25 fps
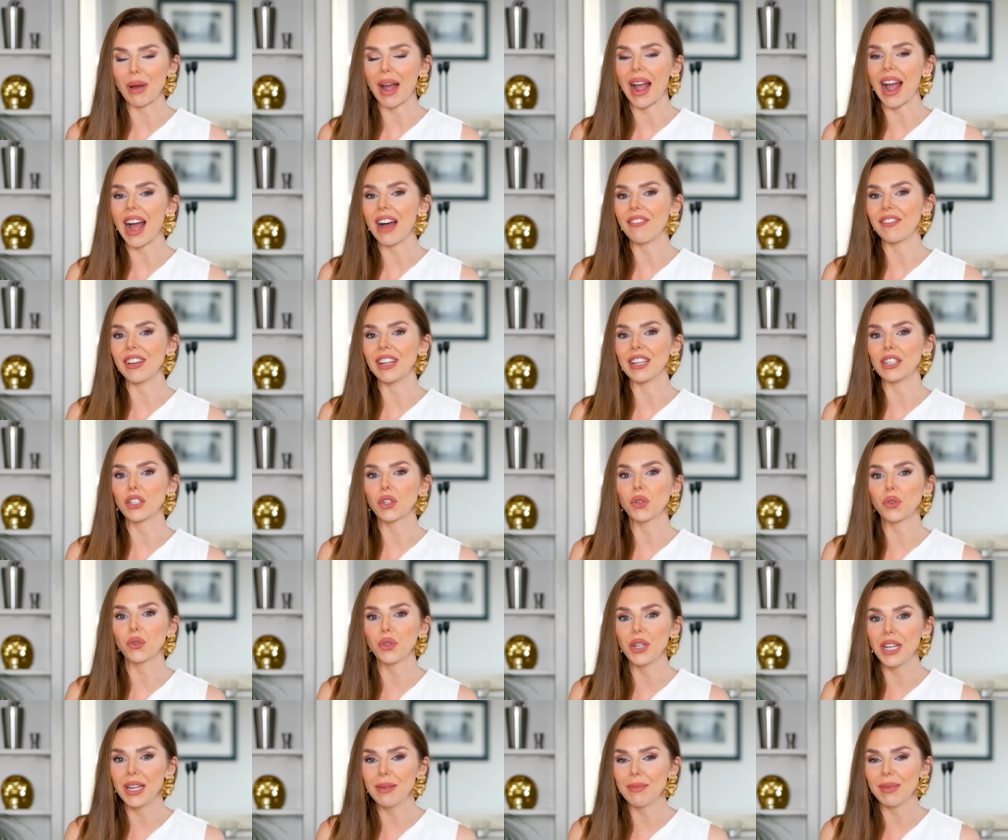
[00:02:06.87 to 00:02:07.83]
I have it in
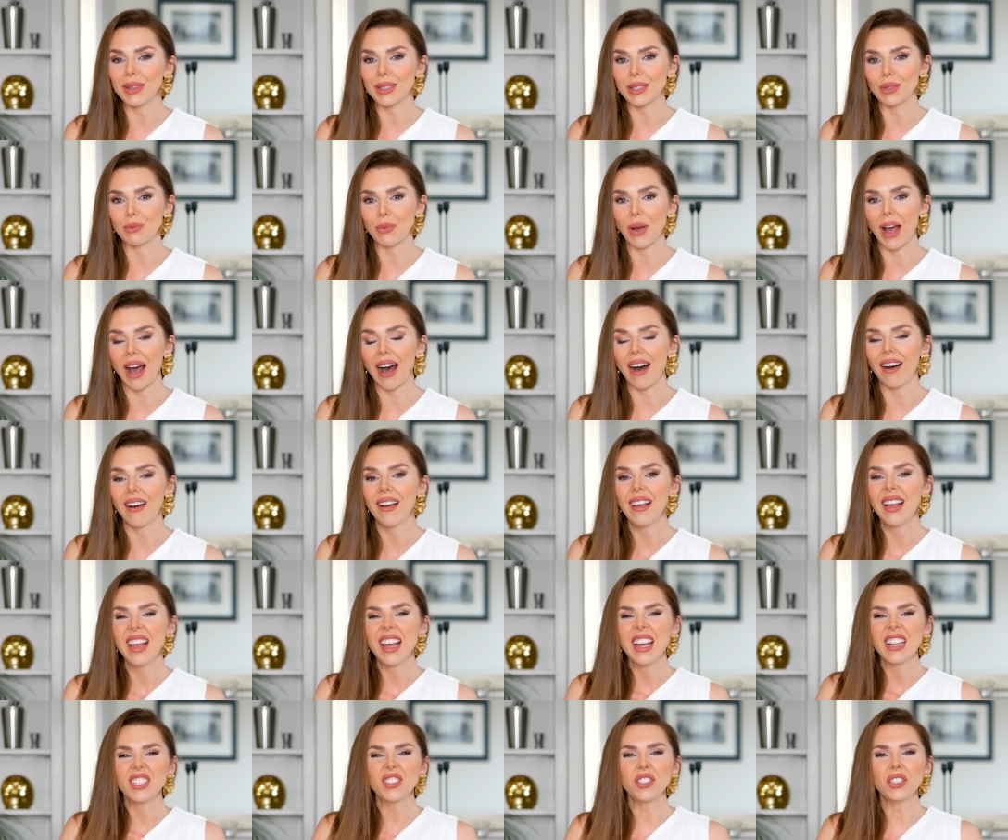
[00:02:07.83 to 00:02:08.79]
cream as well.
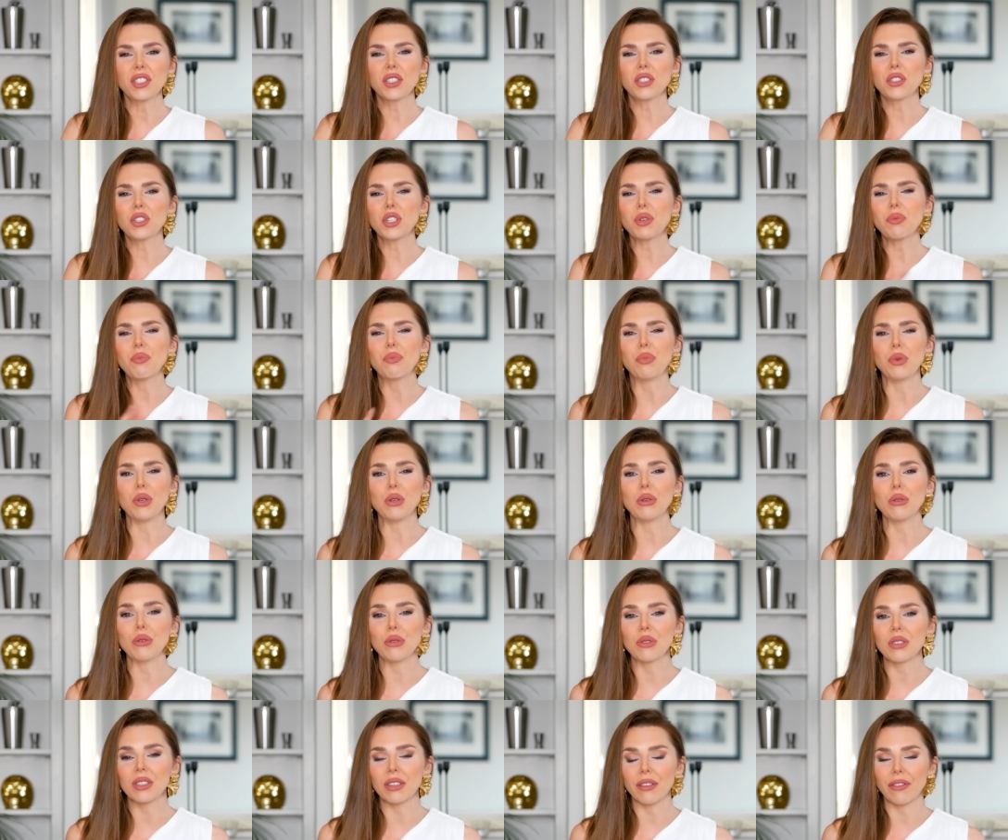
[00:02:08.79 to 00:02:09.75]
It's just such a
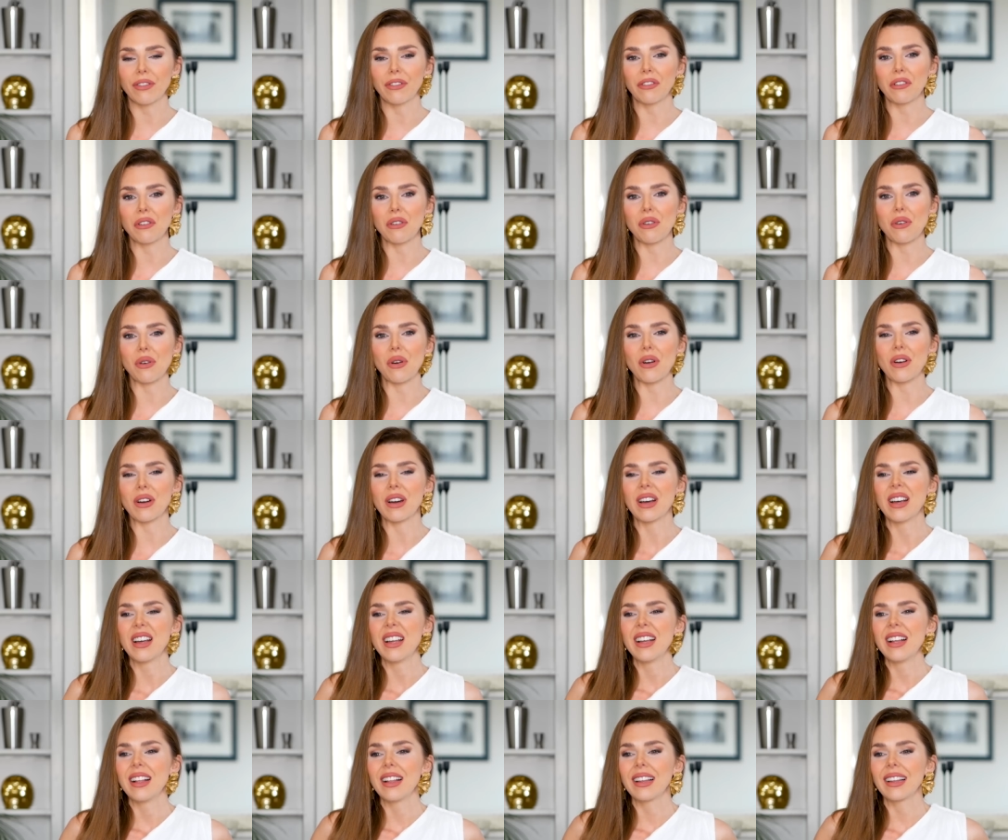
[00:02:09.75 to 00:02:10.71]
beautiful,
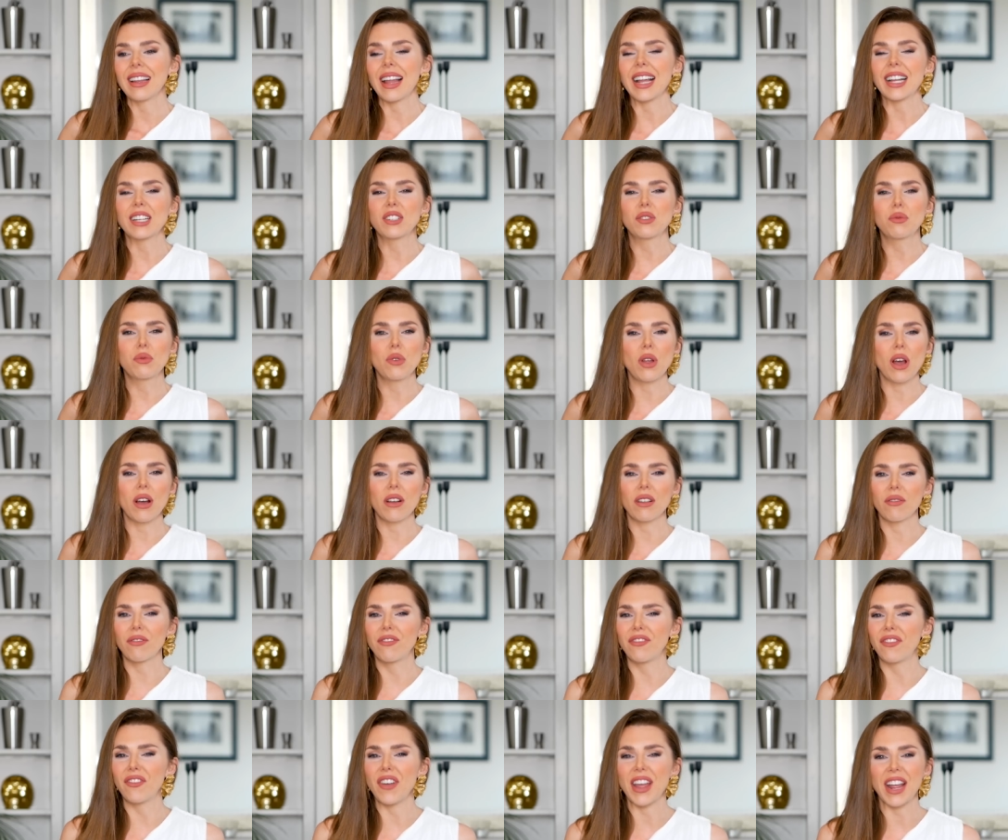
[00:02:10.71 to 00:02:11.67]
like,
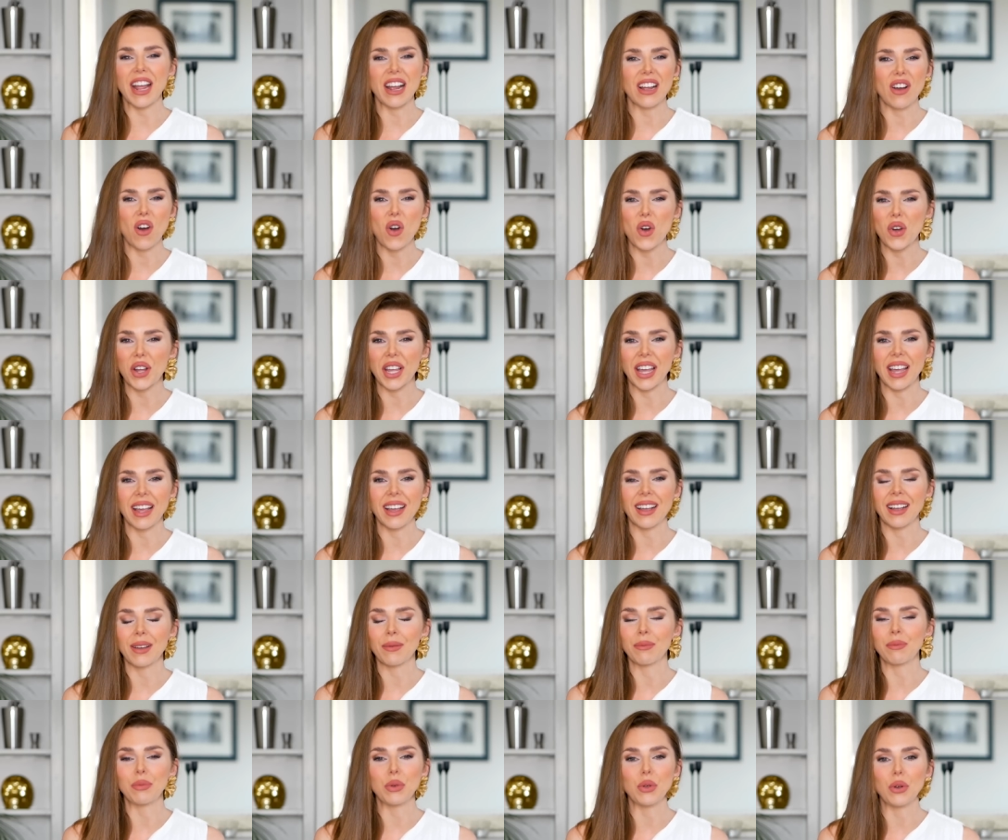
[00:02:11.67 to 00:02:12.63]
figure
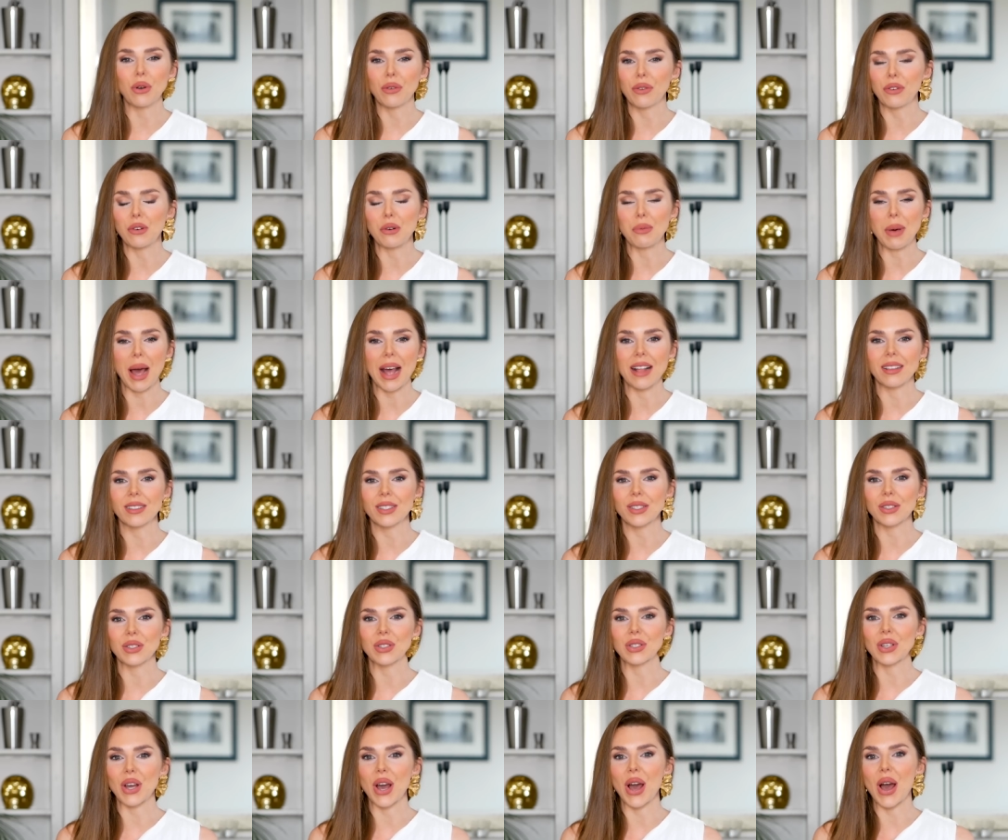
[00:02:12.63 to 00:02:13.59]
hugging, beautiful
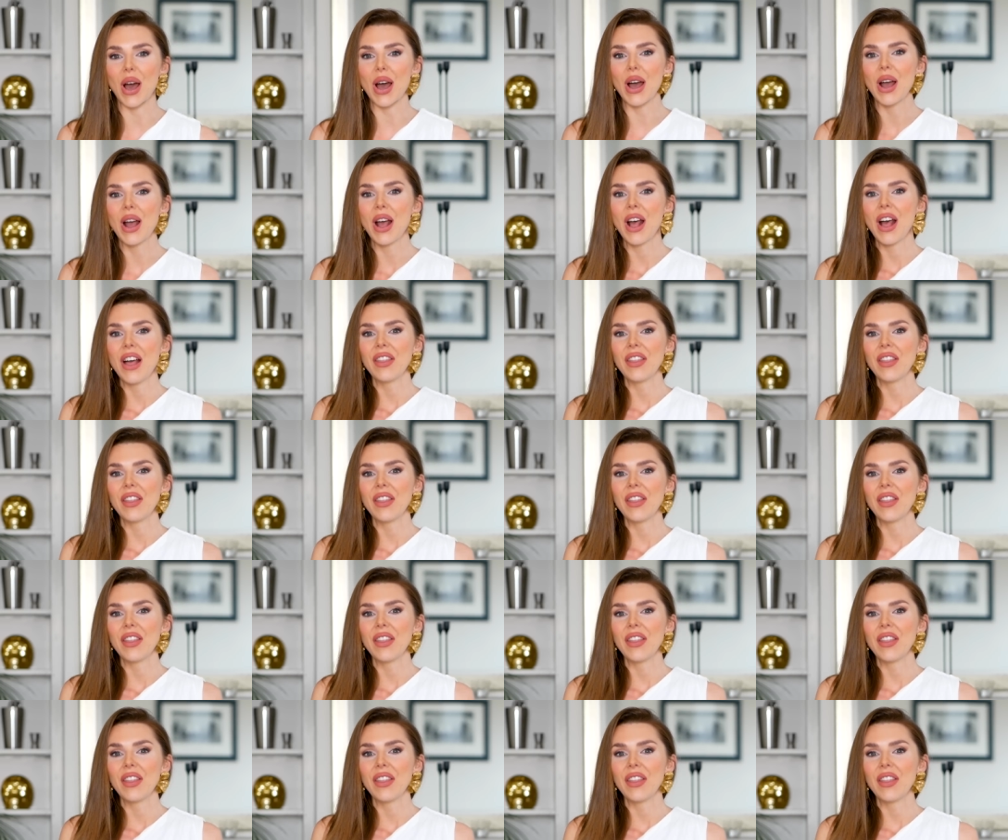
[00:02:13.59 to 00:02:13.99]
pencil skirt.